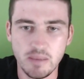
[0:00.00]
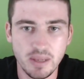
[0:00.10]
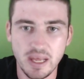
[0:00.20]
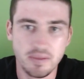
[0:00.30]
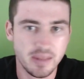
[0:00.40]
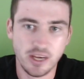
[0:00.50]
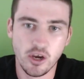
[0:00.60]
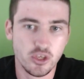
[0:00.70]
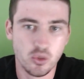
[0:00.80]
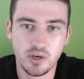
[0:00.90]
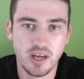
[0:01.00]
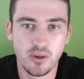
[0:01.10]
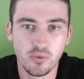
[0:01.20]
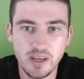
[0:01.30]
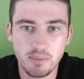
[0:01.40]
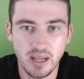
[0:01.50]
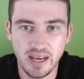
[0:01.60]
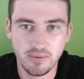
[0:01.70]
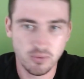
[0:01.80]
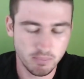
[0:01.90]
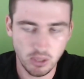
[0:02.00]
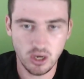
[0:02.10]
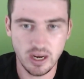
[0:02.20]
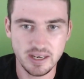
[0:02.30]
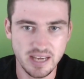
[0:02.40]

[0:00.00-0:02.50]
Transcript: But then they go to another replay from behind,